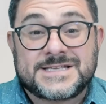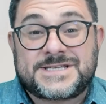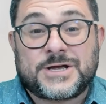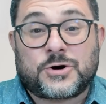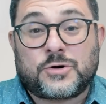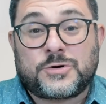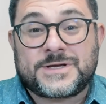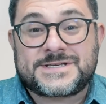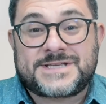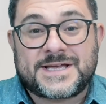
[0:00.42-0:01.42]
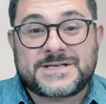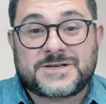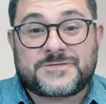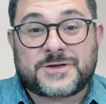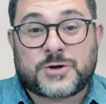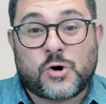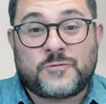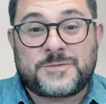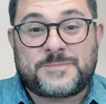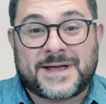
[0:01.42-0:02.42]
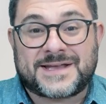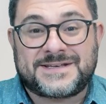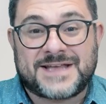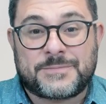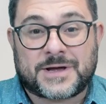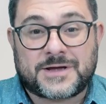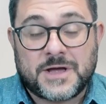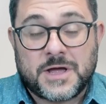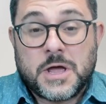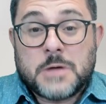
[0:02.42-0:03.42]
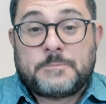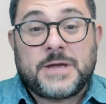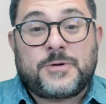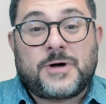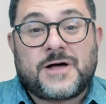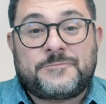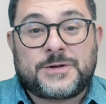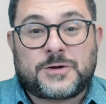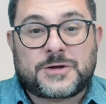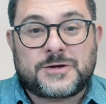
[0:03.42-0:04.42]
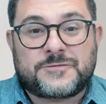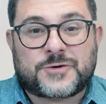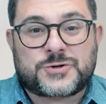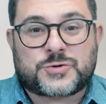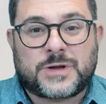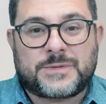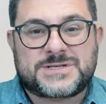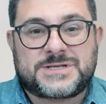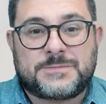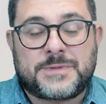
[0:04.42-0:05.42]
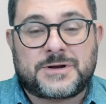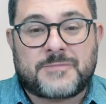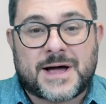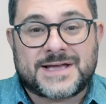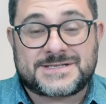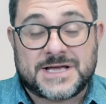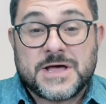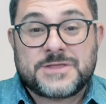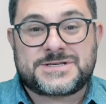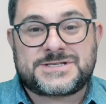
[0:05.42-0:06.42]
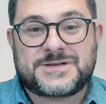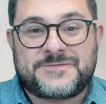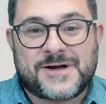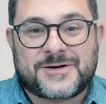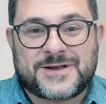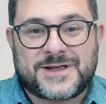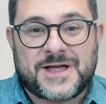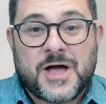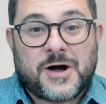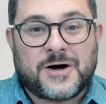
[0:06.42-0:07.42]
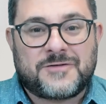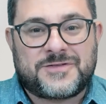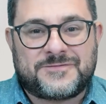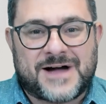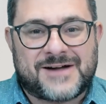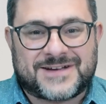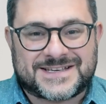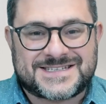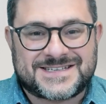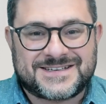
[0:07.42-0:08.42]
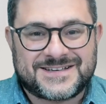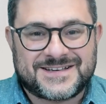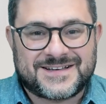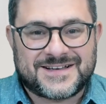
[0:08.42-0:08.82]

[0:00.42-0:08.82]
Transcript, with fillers: Since the earliest days of the COVID pandemic, people have been looking for treatments to minimize the severity of the virus.